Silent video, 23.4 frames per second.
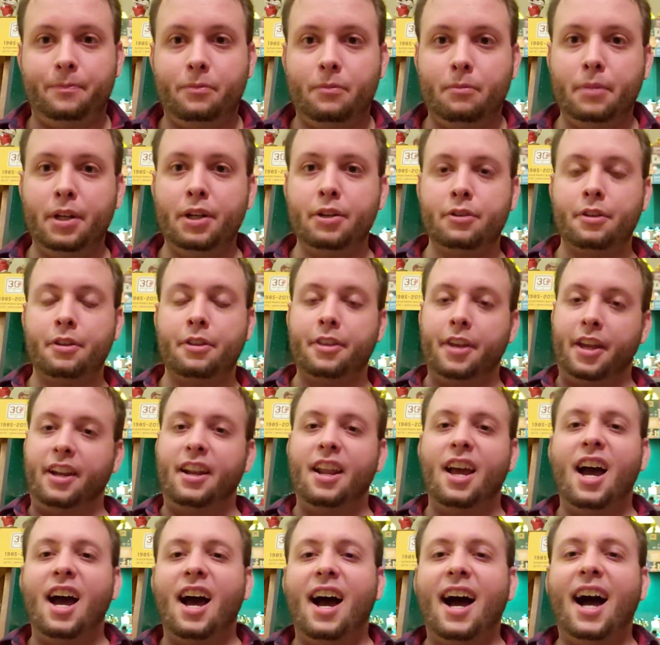But here's the thing.
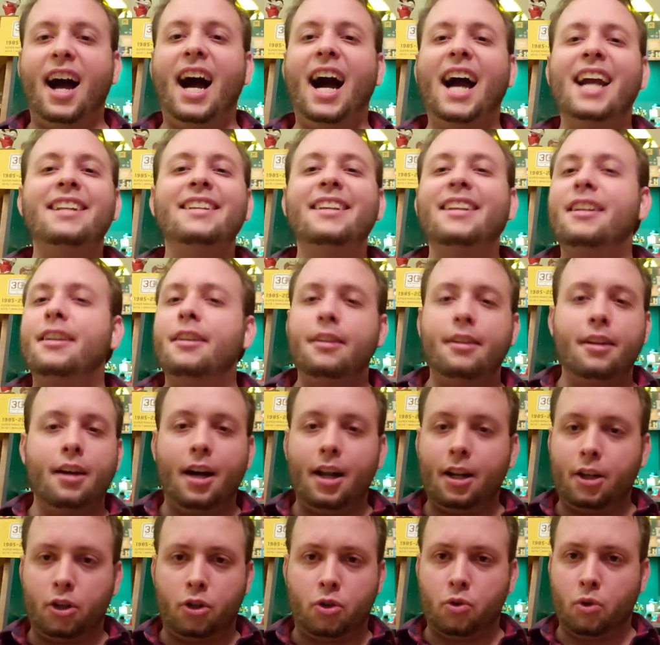I did
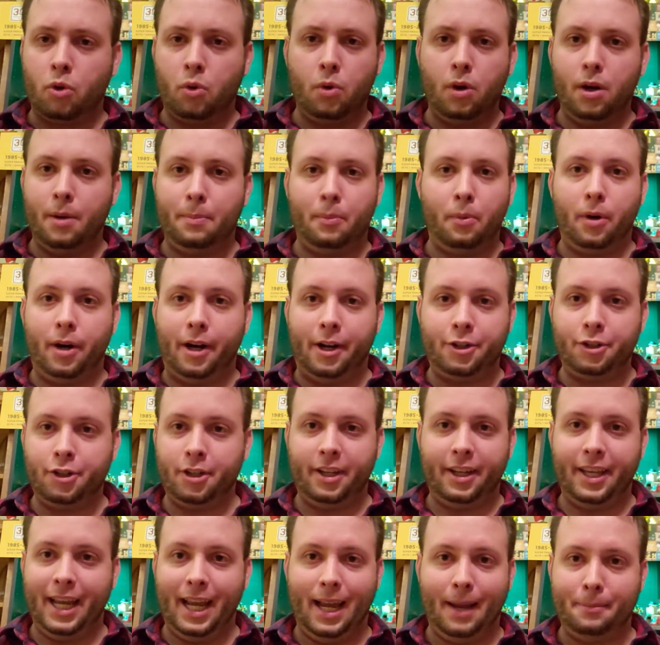not grow up watching
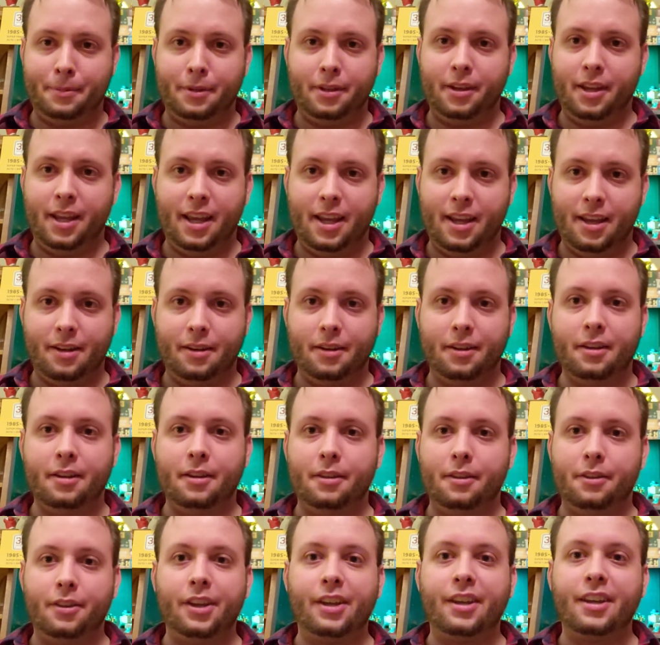Captain N,
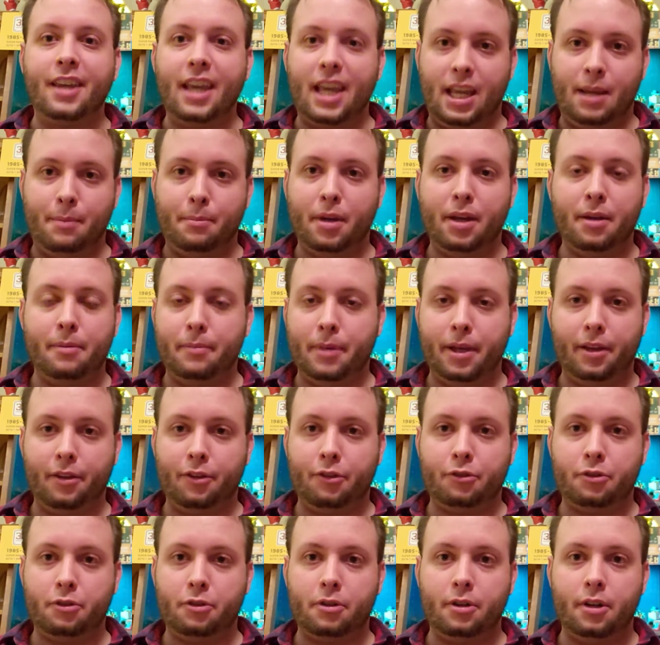the Game
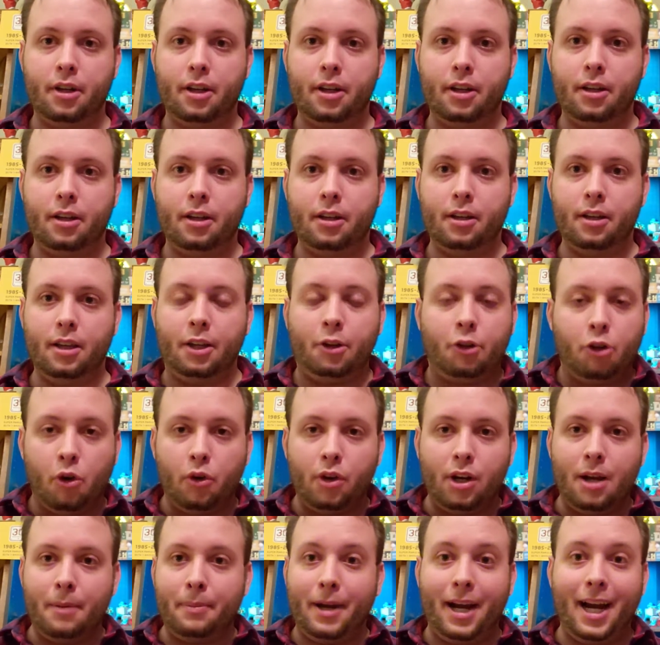Master. And growing
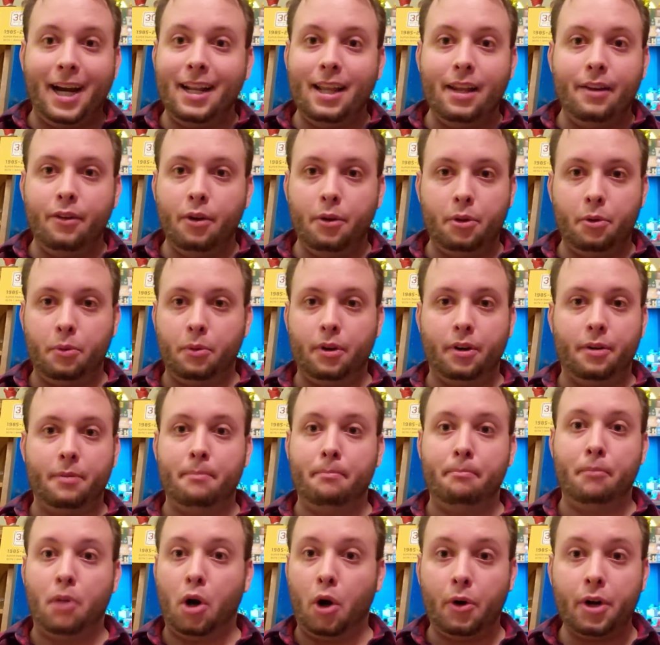up, I didn't know there were
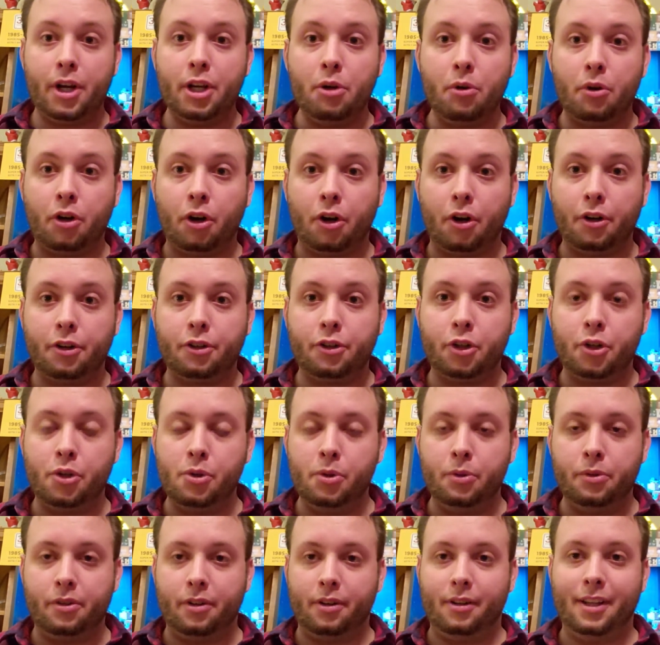Mario
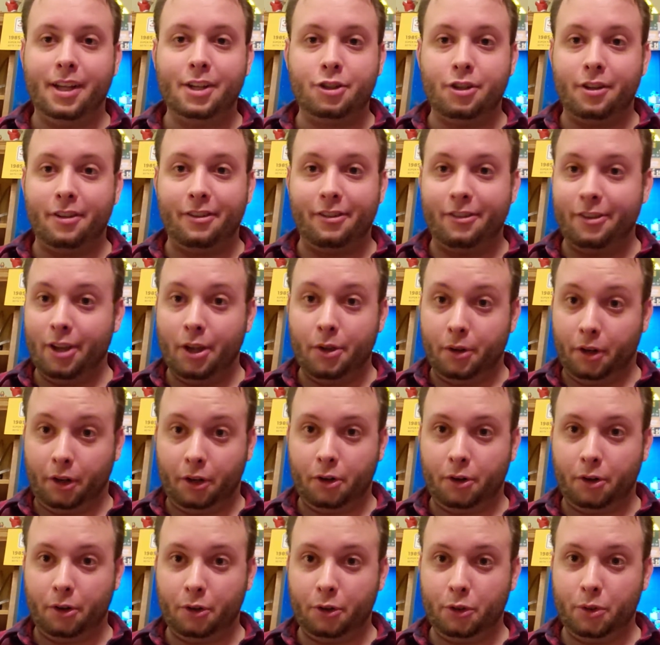cartoons and a Legend of Zelda
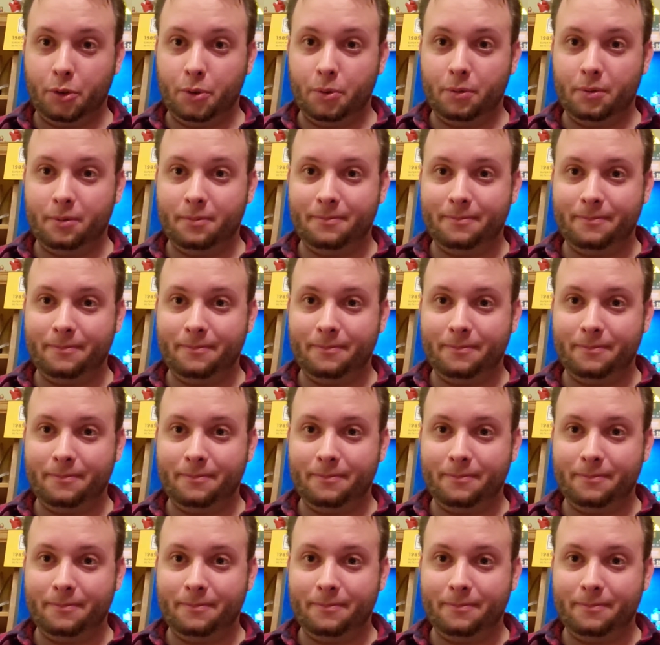cartoon.